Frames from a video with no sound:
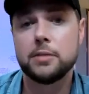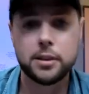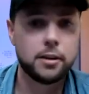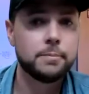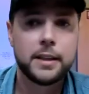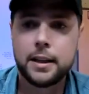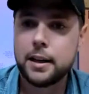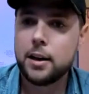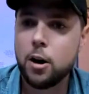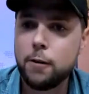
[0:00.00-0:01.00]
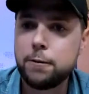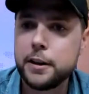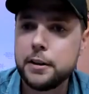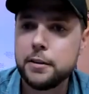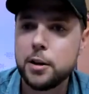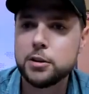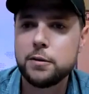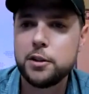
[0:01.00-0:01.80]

So hopefully those of